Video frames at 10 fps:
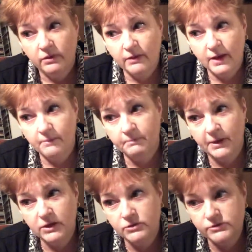that
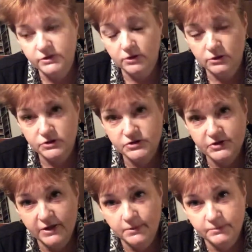by using her
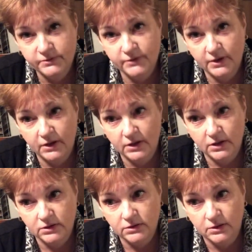stamps
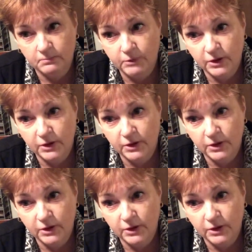and, and